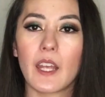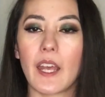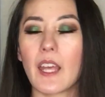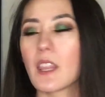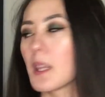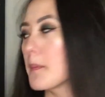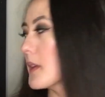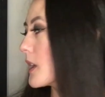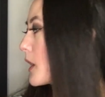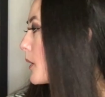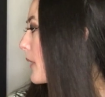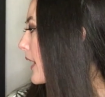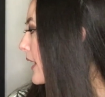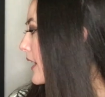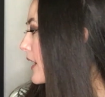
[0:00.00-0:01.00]
And let me go
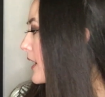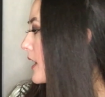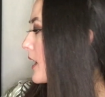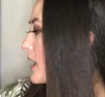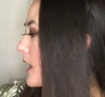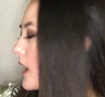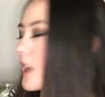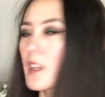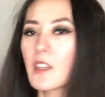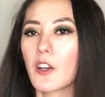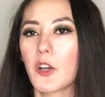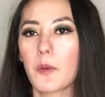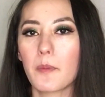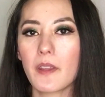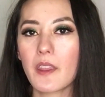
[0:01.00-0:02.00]
ahead and
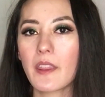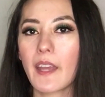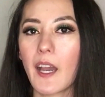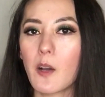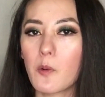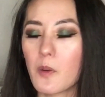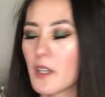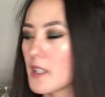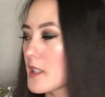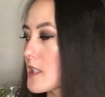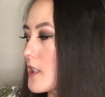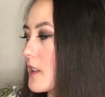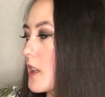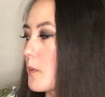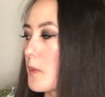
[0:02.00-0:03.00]
open that one
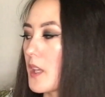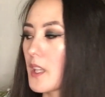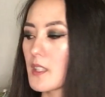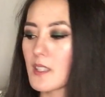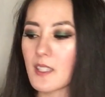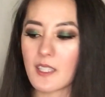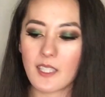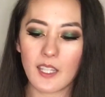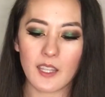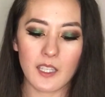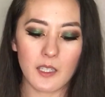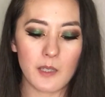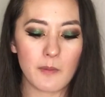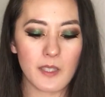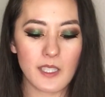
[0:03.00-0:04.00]
so that we can see
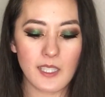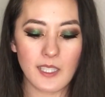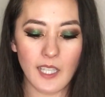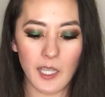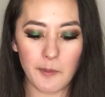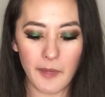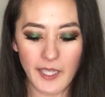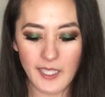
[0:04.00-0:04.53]
them side by